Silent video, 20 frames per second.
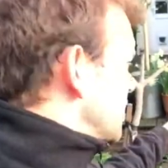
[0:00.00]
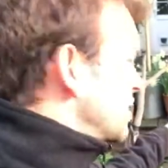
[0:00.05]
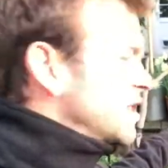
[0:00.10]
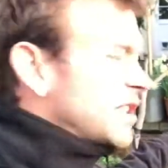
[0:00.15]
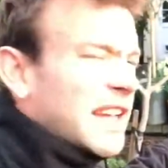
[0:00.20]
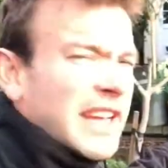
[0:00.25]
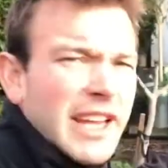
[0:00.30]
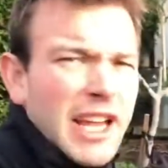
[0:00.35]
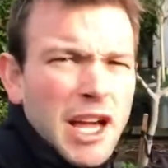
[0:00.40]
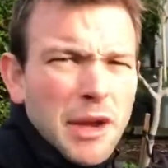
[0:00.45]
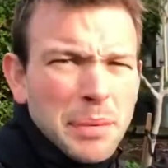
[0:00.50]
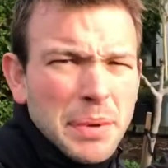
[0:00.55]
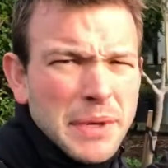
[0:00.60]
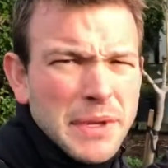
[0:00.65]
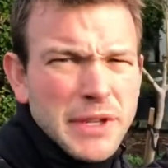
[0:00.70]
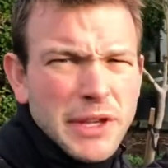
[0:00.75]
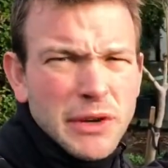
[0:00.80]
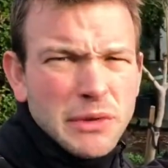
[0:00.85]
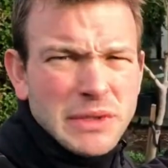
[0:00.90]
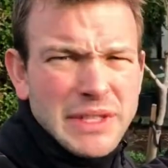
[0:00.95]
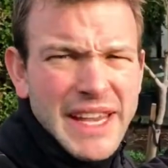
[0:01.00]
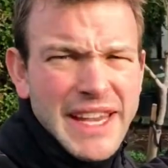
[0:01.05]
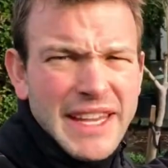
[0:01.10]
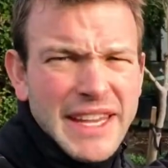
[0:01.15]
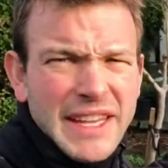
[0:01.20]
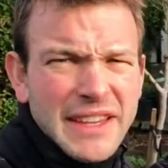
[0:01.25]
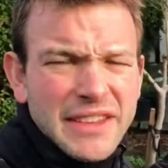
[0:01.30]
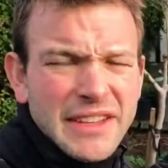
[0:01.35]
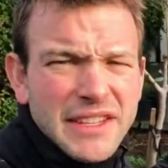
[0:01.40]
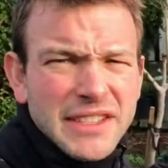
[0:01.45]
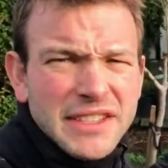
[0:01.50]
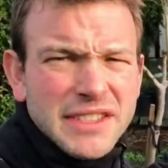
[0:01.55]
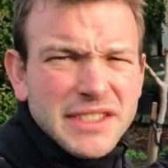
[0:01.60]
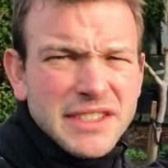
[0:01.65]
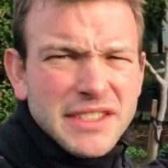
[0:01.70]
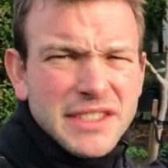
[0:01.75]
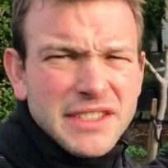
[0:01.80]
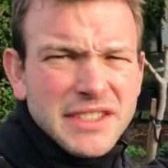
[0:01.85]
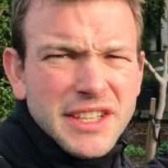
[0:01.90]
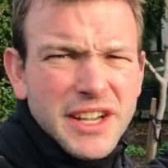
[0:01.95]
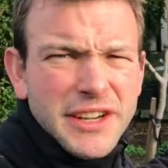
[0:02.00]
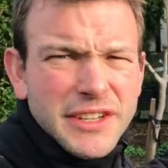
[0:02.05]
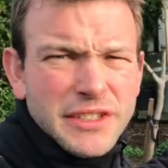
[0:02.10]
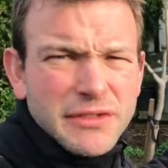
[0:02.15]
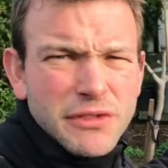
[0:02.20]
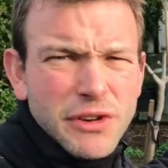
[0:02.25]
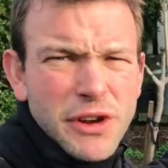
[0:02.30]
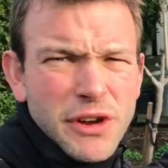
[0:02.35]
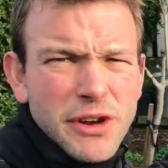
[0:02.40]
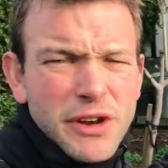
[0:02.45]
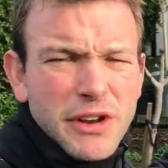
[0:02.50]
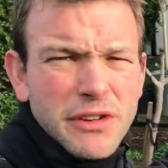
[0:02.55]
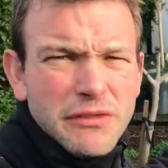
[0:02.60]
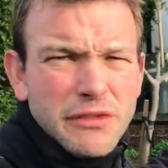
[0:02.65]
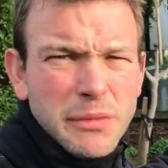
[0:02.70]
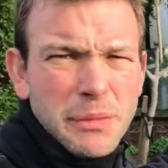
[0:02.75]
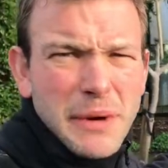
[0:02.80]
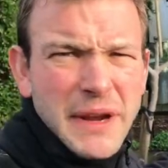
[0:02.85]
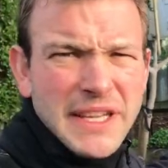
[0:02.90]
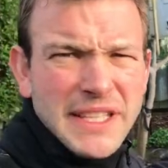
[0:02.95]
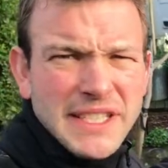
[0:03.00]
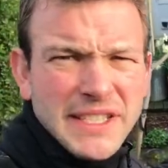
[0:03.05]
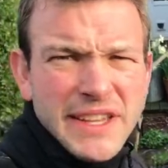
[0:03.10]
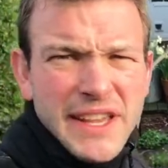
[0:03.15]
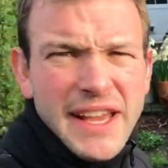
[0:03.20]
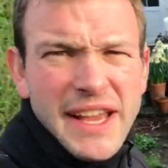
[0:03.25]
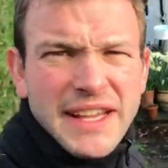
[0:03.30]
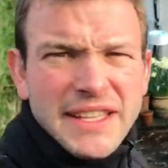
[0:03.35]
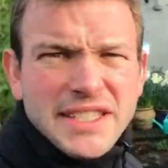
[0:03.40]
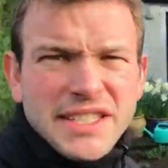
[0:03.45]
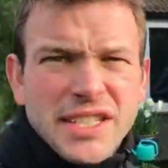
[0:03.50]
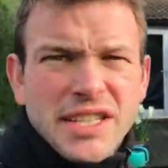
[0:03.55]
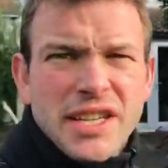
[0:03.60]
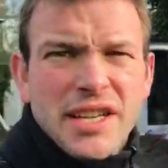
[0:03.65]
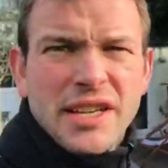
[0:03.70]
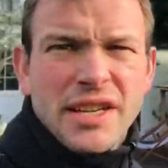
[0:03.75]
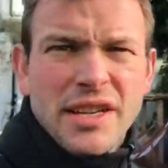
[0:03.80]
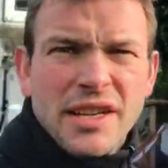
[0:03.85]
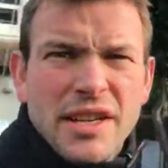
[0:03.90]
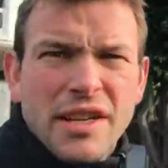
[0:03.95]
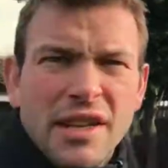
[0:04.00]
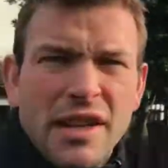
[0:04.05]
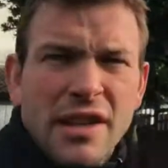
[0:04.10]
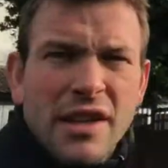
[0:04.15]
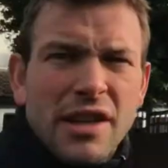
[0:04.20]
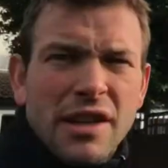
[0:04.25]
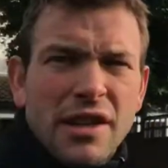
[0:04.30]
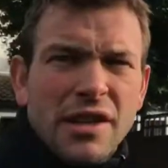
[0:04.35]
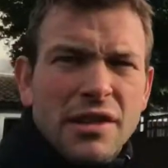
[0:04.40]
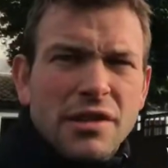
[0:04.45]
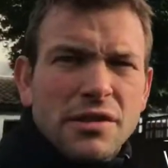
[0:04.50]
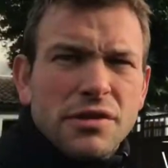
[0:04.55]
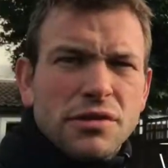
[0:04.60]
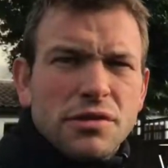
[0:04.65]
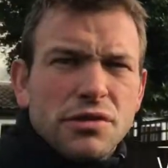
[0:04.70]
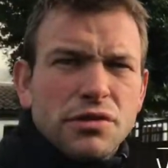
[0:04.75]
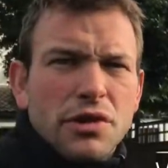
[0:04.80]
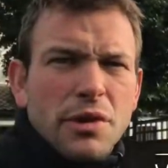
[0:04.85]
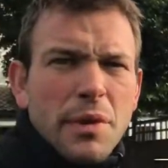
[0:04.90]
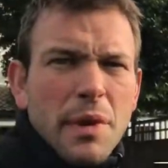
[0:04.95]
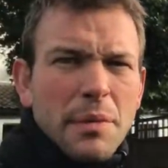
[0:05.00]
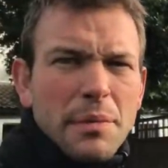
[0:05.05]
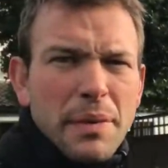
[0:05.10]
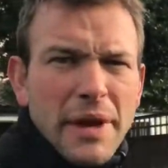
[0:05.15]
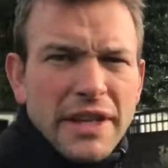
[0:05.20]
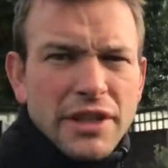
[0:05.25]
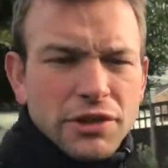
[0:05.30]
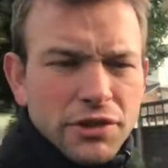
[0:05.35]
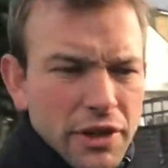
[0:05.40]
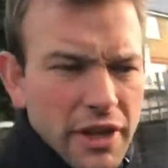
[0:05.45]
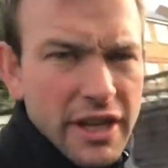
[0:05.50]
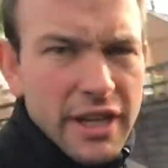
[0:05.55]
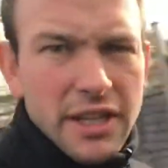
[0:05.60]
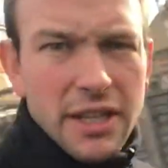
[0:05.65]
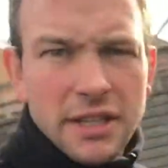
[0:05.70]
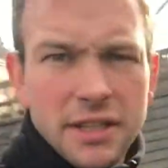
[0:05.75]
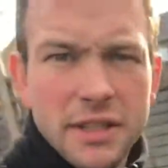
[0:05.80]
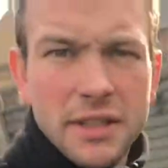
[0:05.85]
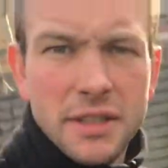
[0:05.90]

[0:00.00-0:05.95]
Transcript: take up the old decking that is starting to rot, replace that, trim up the bay tree,